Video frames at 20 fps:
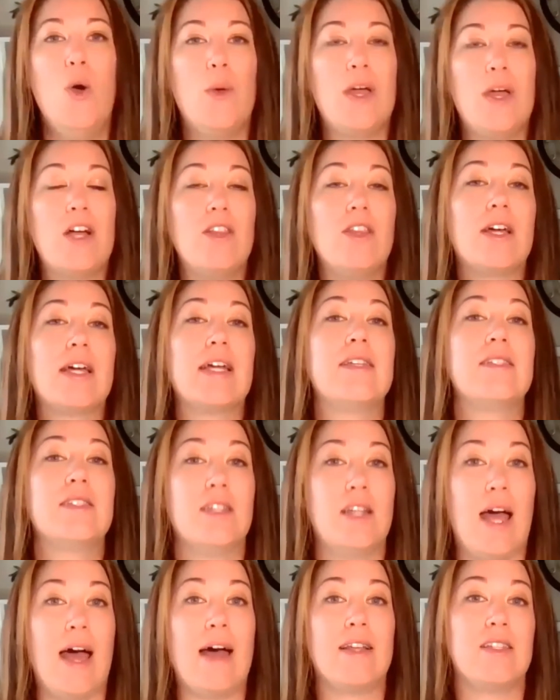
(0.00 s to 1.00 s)
We could look at it
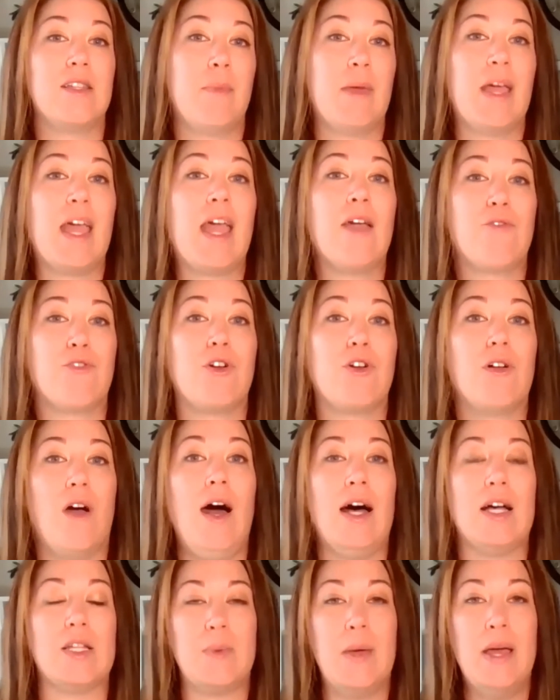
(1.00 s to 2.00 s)
as a behavioral
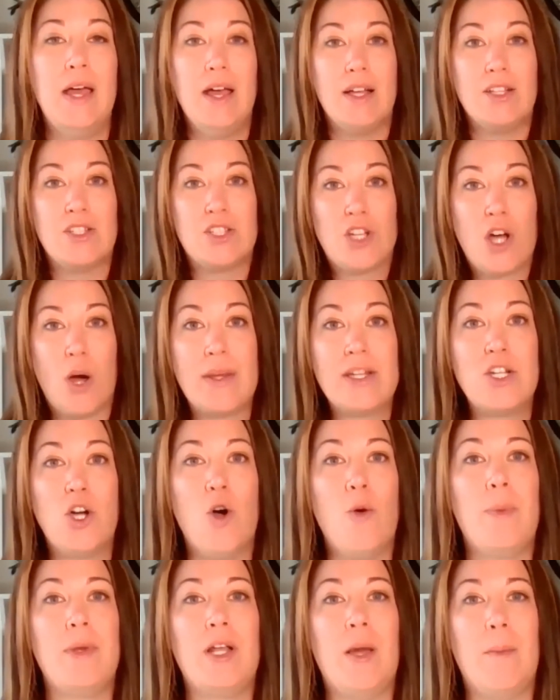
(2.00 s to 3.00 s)
cusp. It's going to
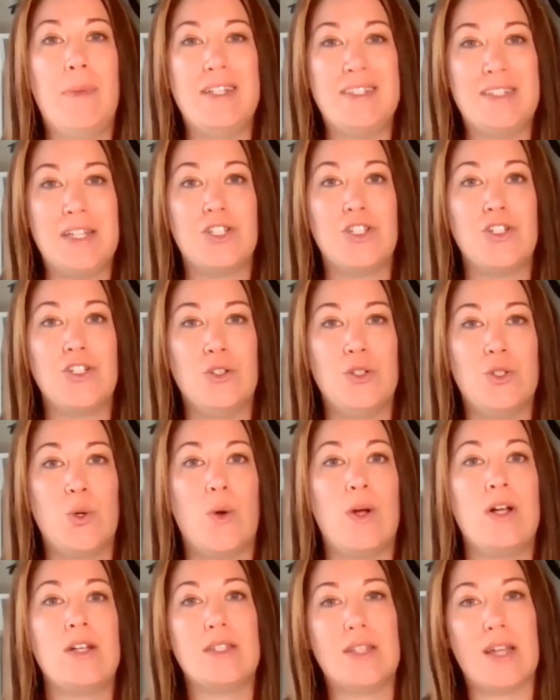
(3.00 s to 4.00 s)
open up additional
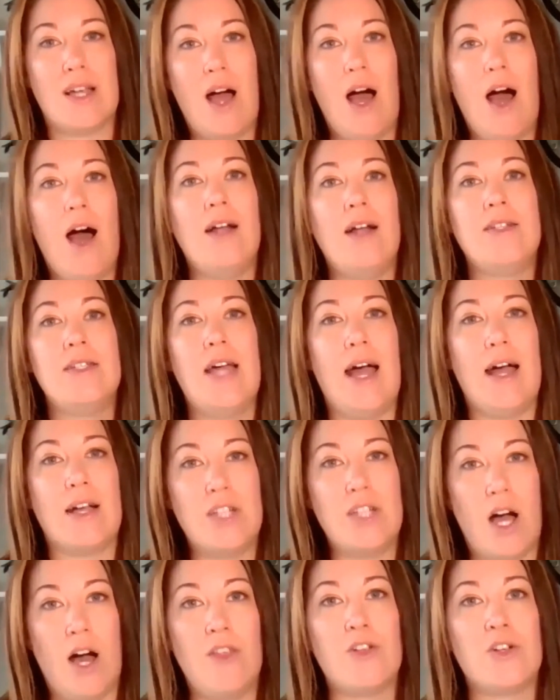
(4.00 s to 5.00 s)
doors to contact
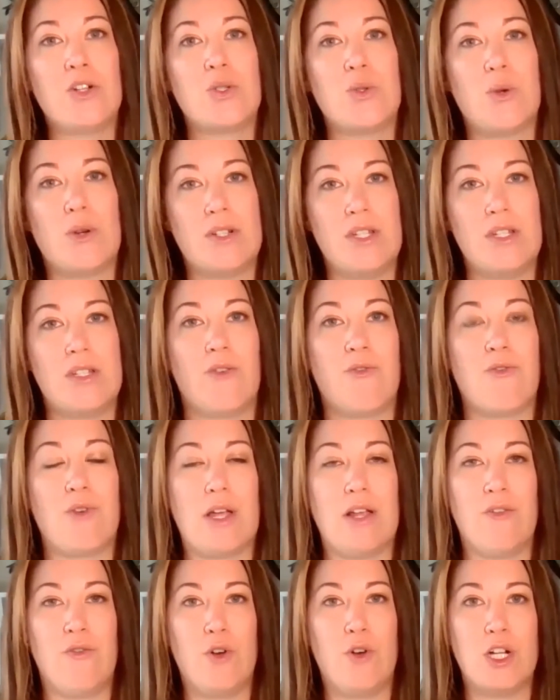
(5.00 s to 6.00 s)
other sources of
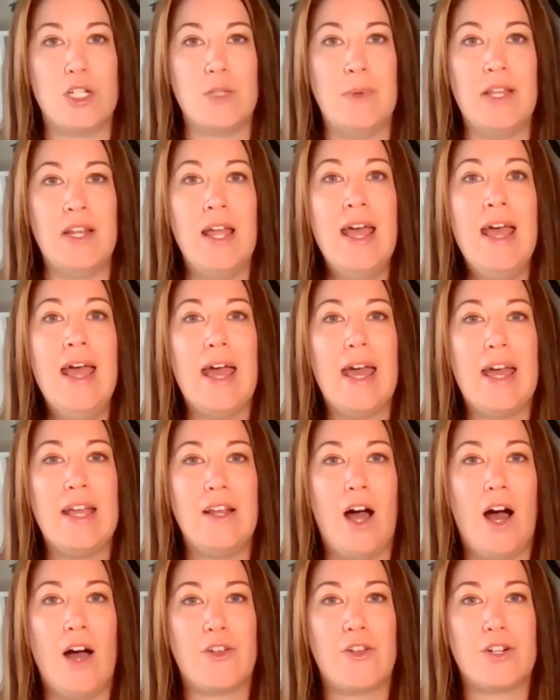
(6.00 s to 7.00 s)
reinforcement
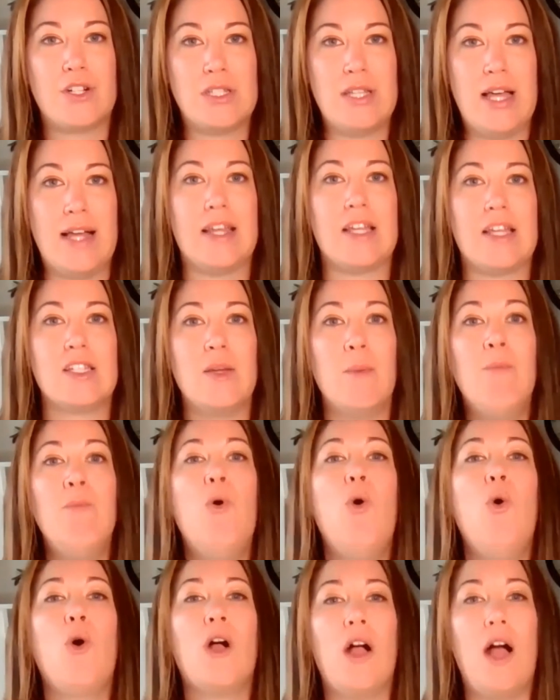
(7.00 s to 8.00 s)
in other settings,
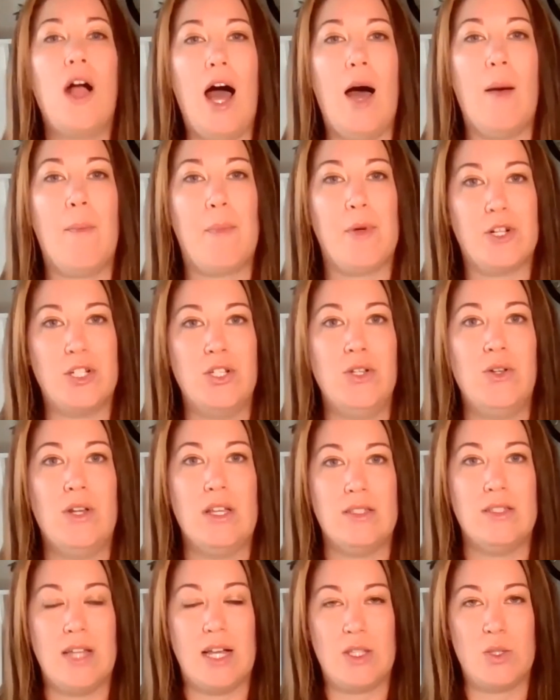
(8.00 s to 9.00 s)
more
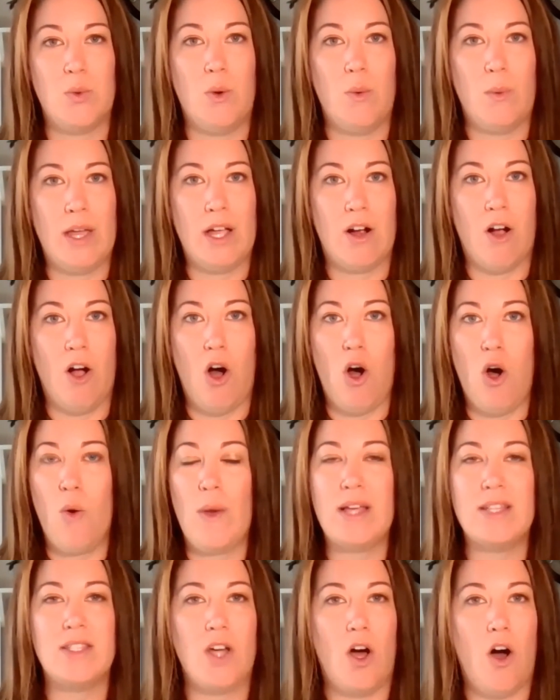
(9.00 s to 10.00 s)
opportunities. That's what we are
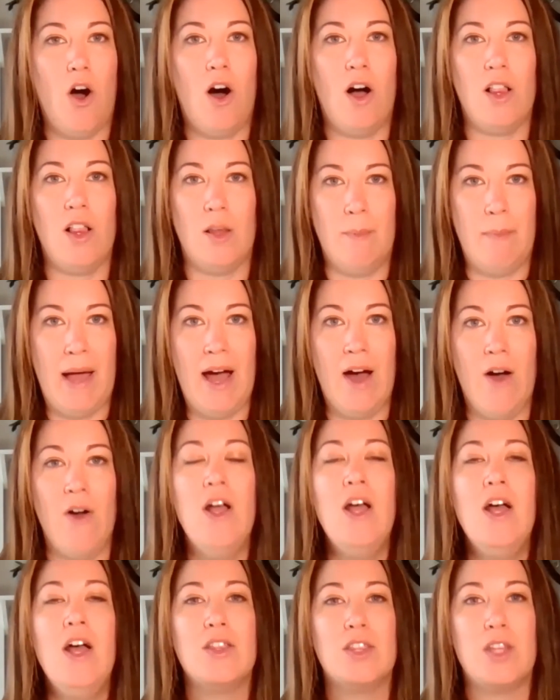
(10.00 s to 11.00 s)
always all about.
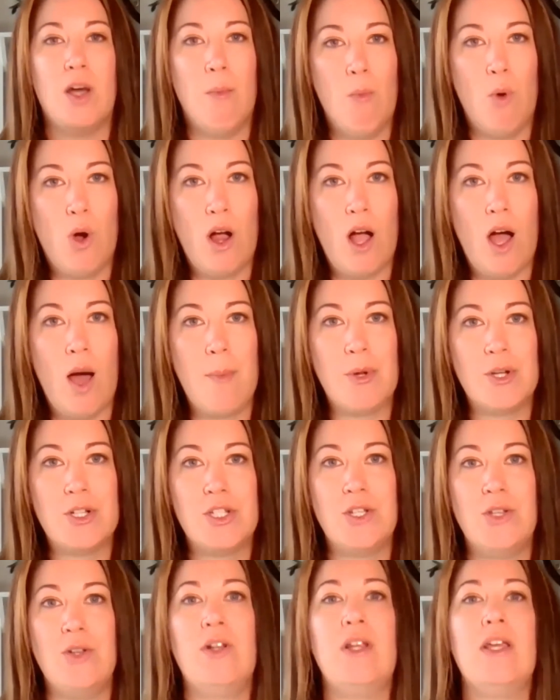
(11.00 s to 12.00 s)
The more
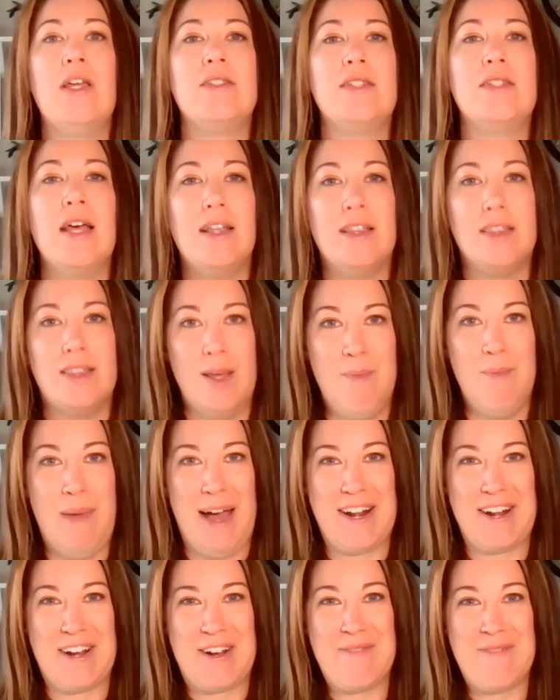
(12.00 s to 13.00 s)
opportunities, the
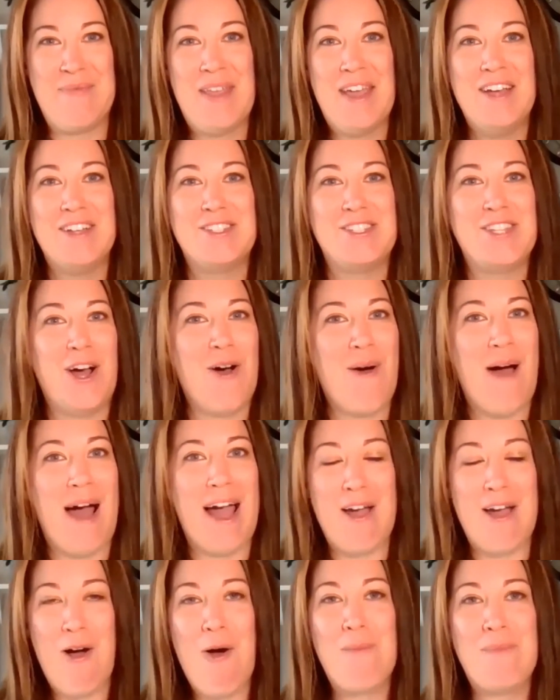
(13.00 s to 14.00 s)
better. So I
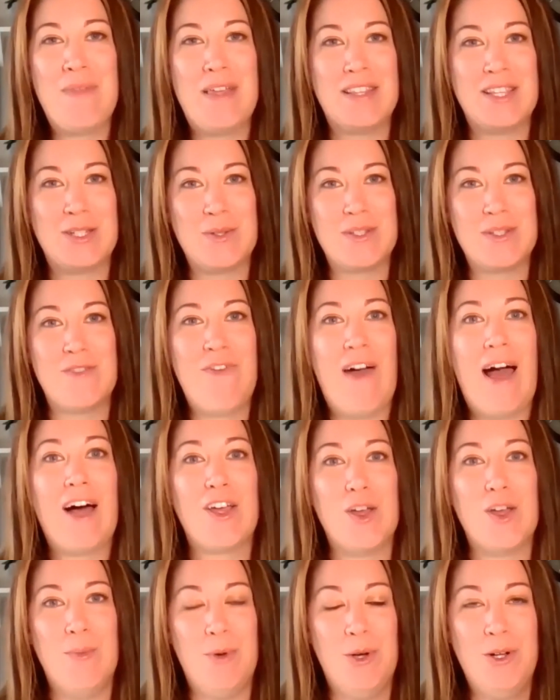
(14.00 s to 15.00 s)
hope that this was
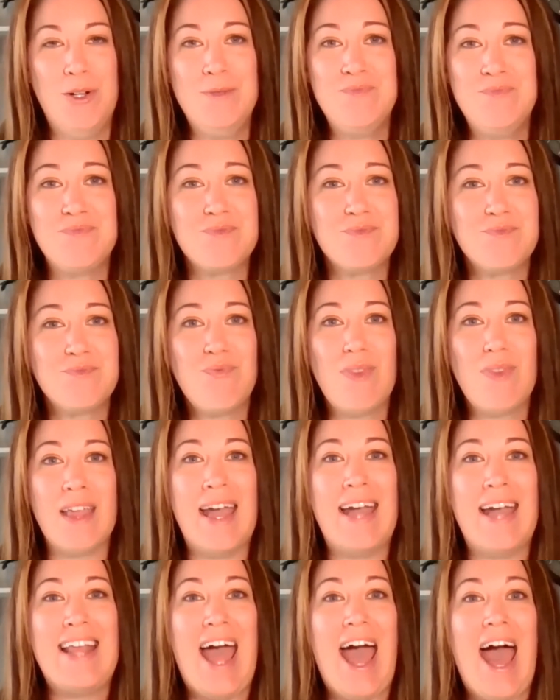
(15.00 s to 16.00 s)
valuable
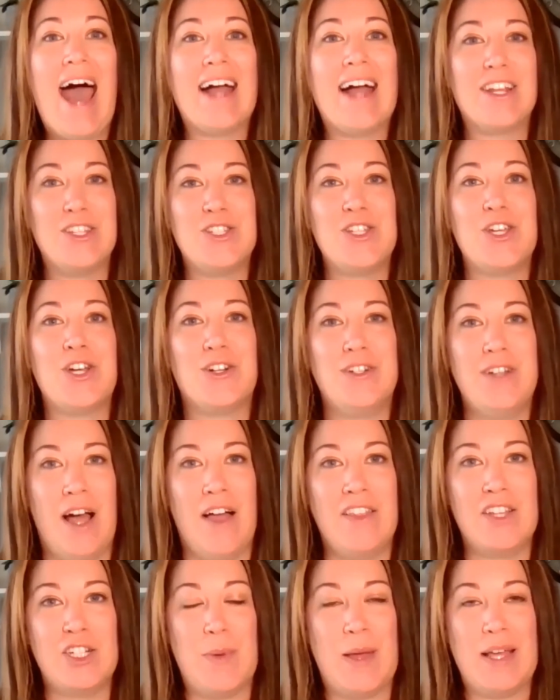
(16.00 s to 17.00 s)
and added to your
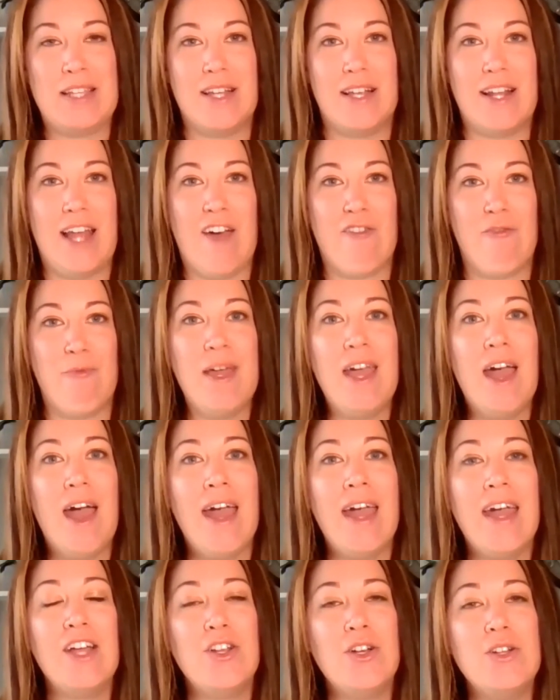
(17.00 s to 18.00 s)
knowledge base on
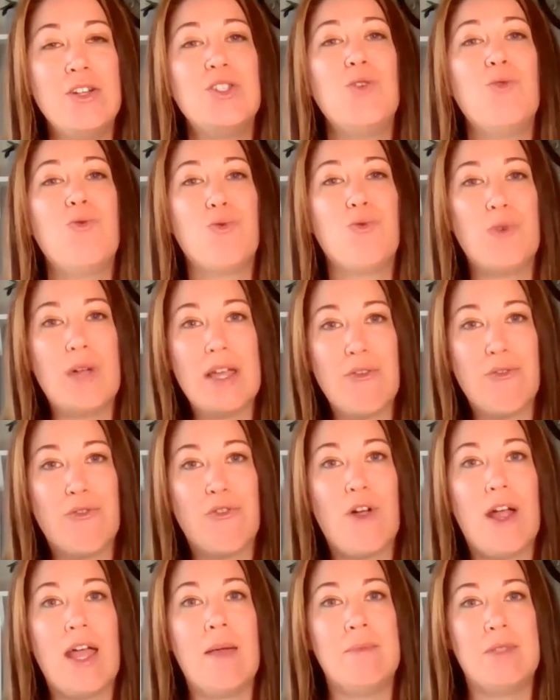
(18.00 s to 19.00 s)
FBA, and also
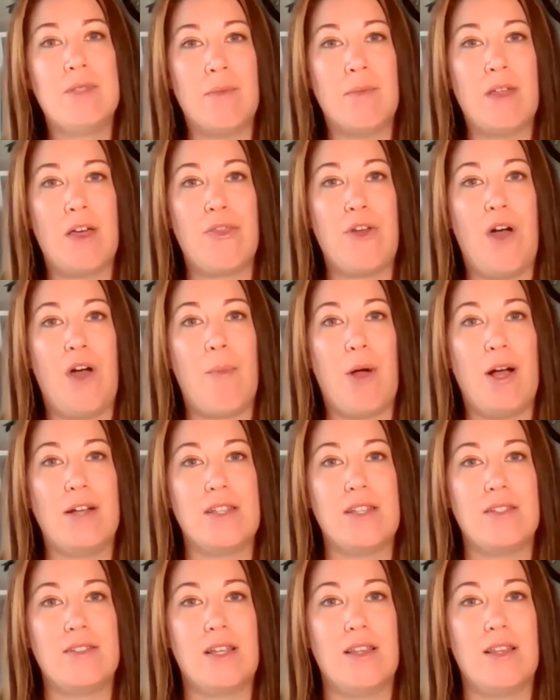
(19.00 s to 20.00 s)
reframe some of the thought
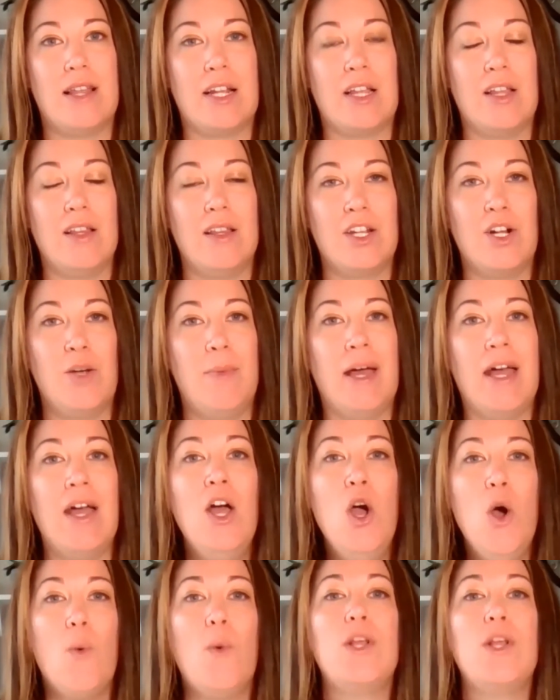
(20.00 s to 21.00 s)
process a little bit
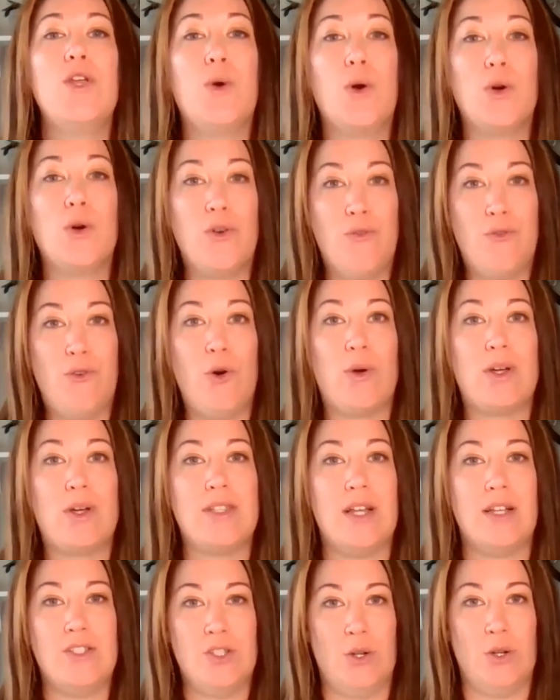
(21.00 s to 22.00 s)
when you go to focus
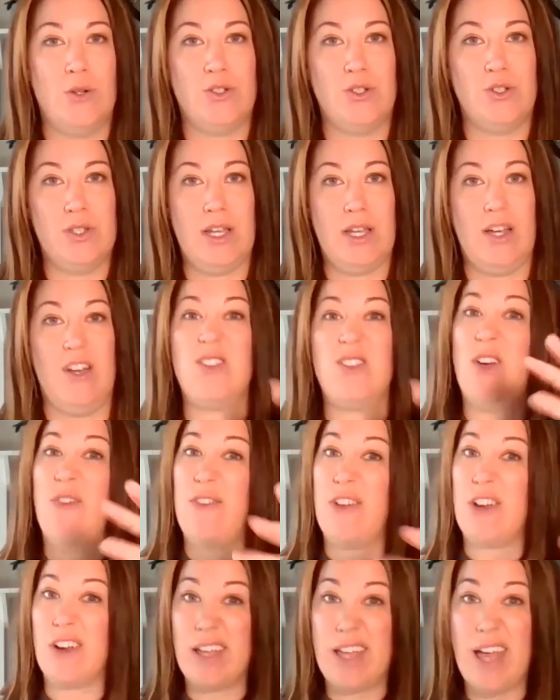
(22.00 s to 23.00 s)
on social skills. So if
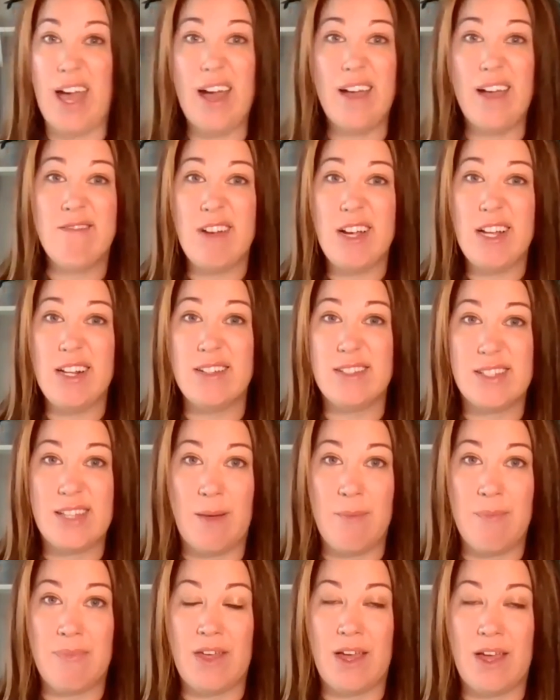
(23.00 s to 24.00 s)
you're getting rid of
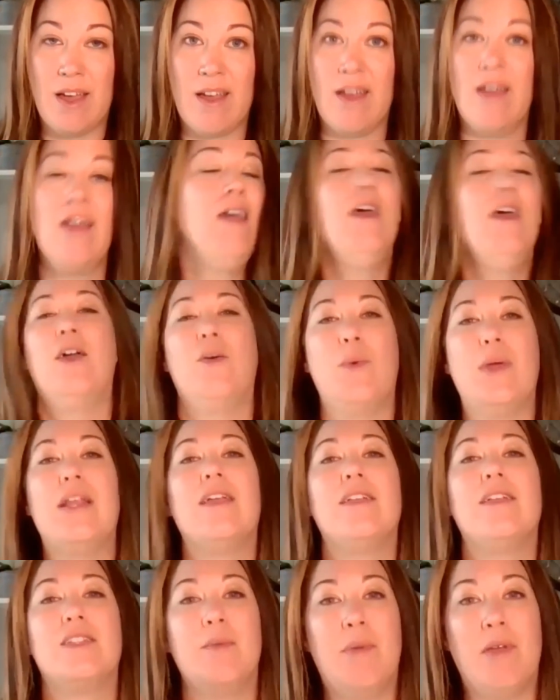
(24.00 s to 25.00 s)
something, we
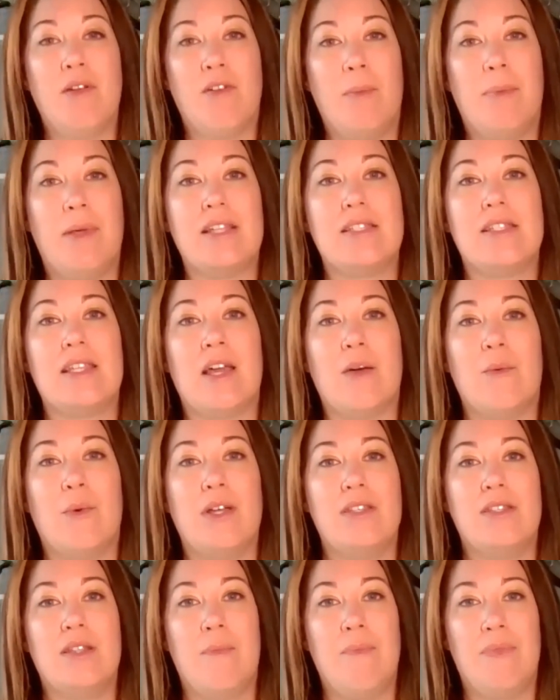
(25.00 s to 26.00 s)
need to be replacing it
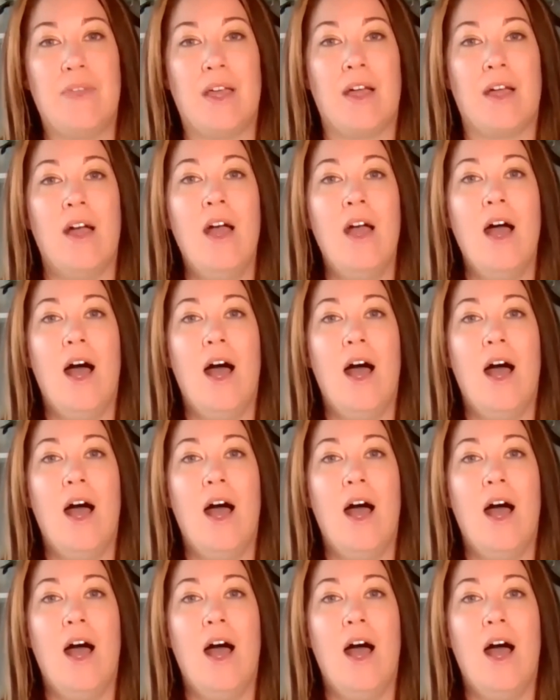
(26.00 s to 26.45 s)
with something